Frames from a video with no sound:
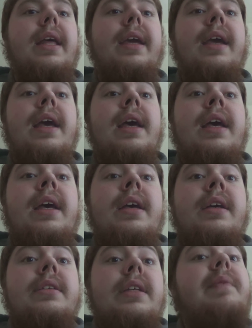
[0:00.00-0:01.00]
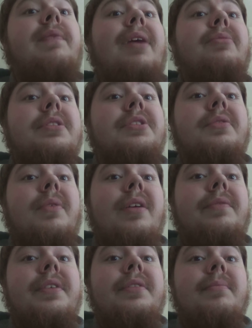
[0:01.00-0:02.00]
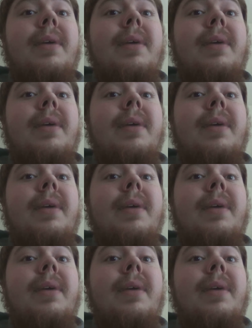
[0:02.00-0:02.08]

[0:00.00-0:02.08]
Like, if I was 12 years,